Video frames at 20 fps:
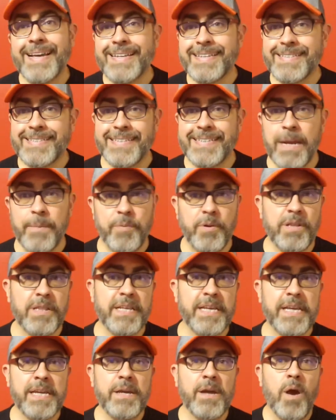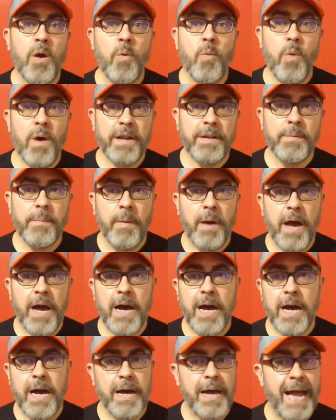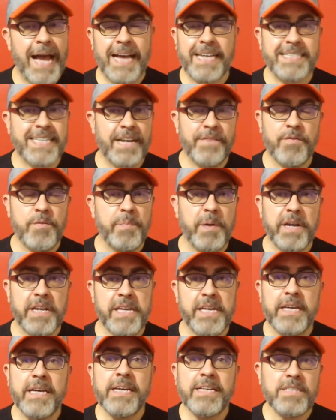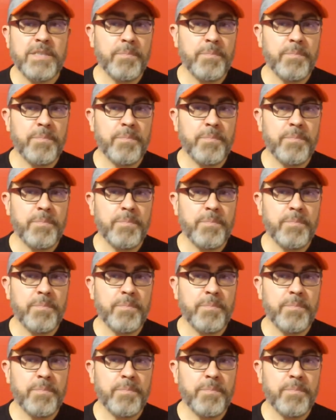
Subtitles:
Separately, want to ask everybody